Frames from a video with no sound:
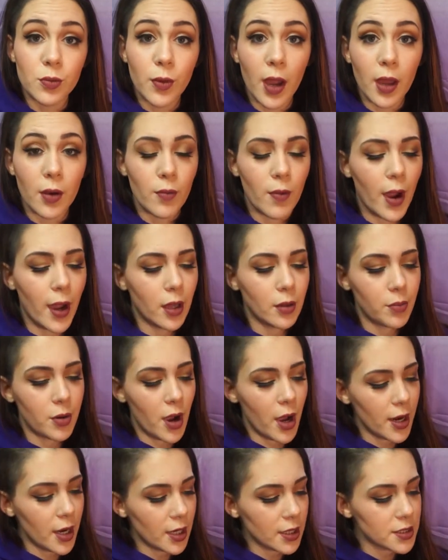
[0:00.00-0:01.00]
the two Wet n
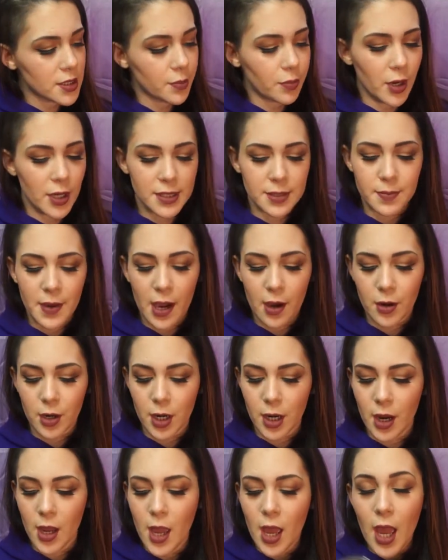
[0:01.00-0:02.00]
Wild products, the pressed
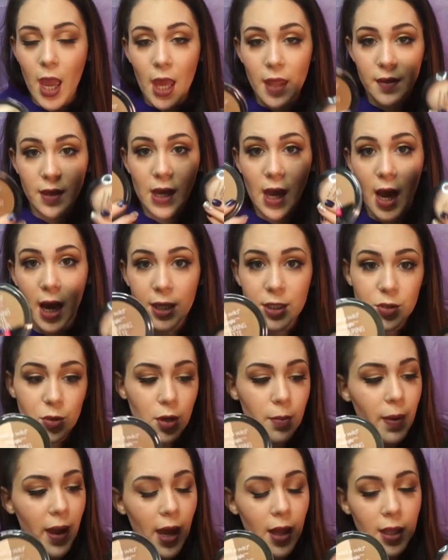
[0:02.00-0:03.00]
powder and the
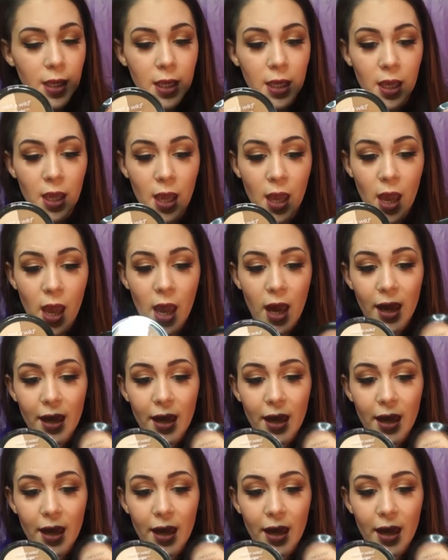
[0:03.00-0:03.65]
contour palette.